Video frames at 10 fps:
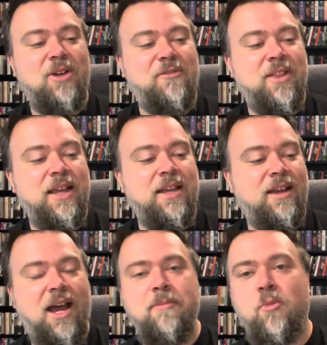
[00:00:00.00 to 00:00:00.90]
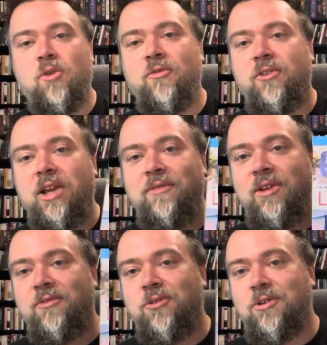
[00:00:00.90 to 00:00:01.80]
I feel like I'm more
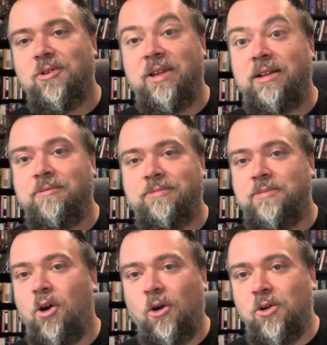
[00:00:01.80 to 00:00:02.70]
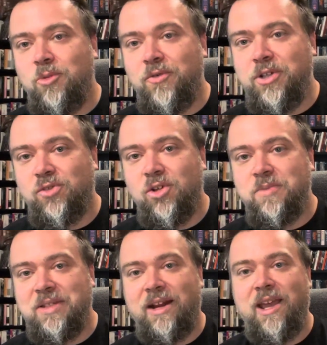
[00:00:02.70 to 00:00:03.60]
forgiving for like horror movie
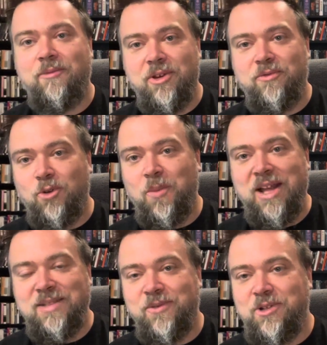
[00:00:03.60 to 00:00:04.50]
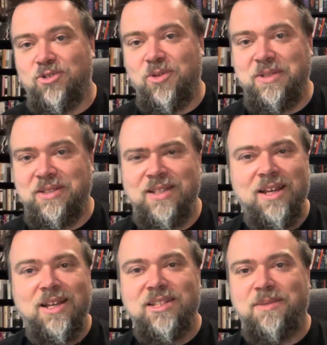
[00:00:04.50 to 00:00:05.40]
tropes than I am with romance movie tropes. It's
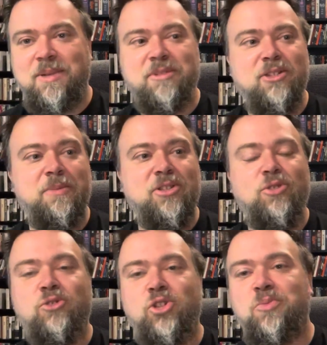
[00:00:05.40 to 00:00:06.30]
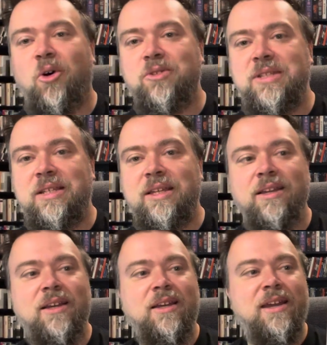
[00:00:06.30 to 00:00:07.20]
sometimes a little bit too
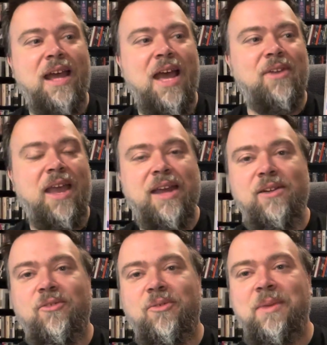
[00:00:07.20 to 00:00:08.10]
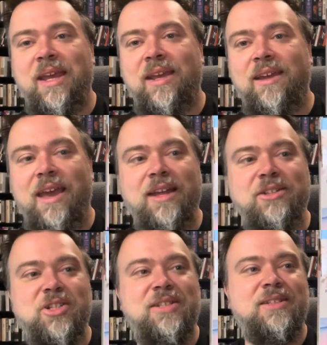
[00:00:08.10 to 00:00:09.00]
schmaltzy and heavy handed for me and
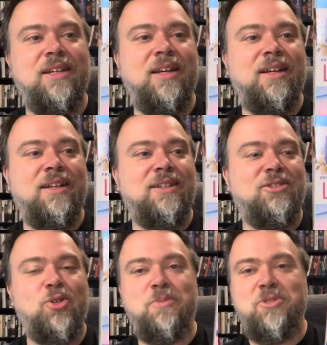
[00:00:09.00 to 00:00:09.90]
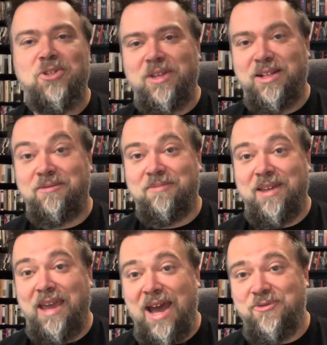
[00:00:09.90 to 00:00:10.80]
just too absurd. Like
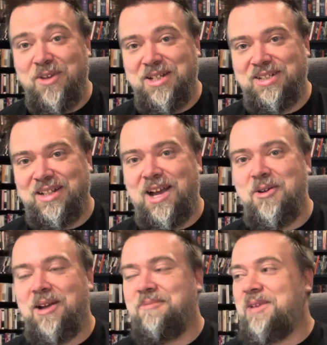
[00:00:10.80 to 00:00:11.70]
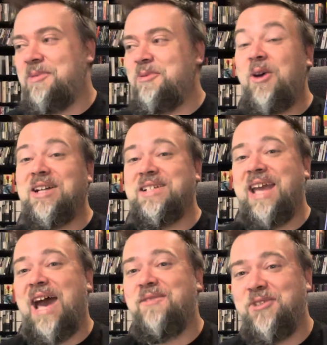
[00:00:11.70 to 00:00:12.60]
Catfish, like I, have been watching
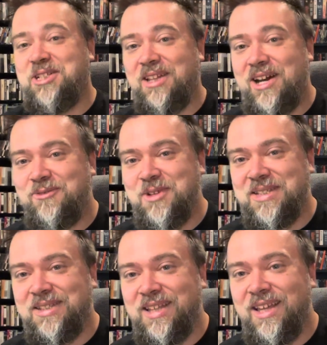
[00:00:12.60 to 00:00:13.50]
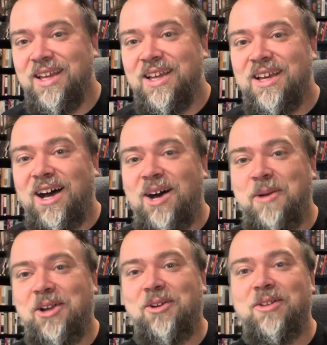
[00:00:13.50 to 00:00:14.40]
Catfish a lot recently, uh,
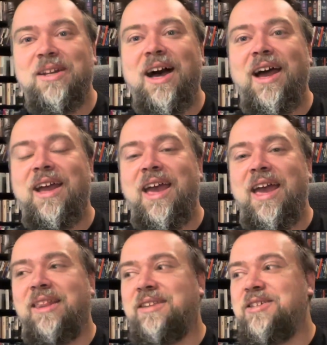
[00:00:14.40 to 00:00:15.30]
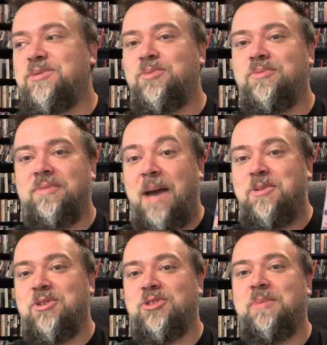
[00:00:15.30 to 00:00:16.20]
my girl and I, and like these
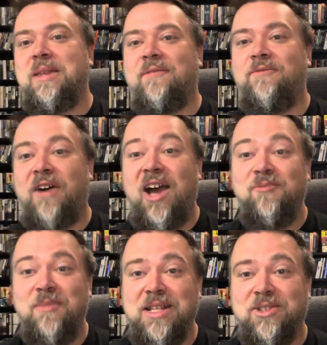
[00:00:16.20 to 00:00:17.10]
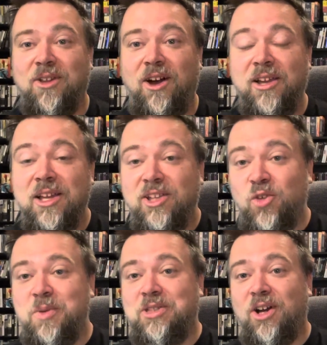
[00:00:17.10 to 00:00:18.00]
episodes could be like five minutes long.
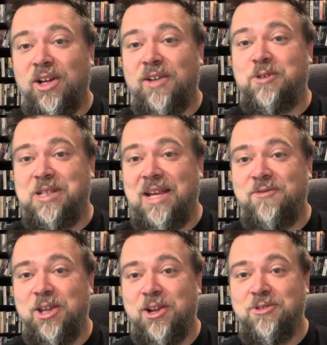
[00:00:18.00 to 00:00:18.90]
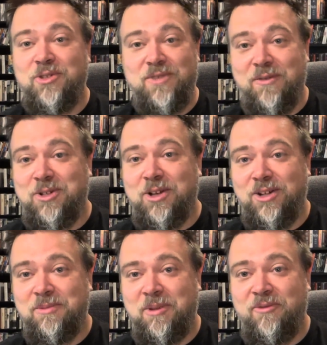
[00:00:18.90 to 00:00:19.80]
You've been talking for seven years. You've never
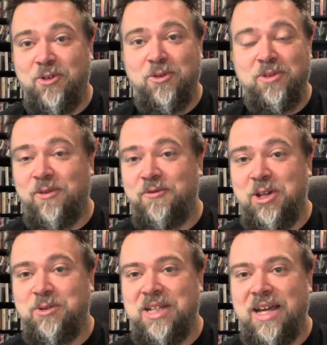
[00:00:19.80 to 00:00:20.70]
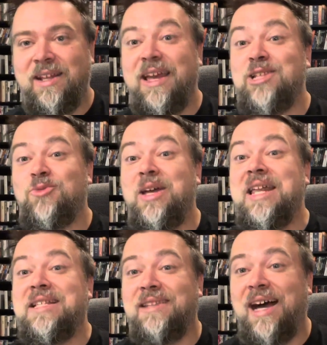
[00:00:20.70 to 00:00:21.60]
talked to them on the phone, never video chatted. Guess what?
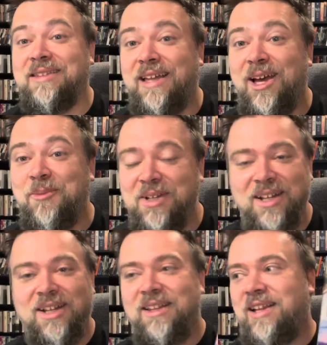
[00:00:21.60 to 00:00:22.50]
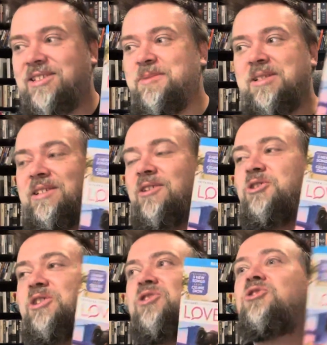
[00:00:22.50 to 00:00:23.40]
It's not them. Like some of these are
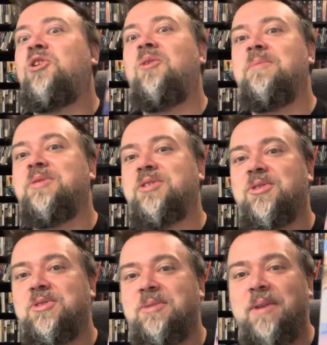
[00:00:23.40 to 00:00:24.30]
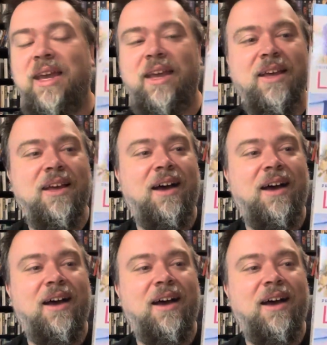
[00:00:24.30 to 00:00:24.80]
just so absurd to me.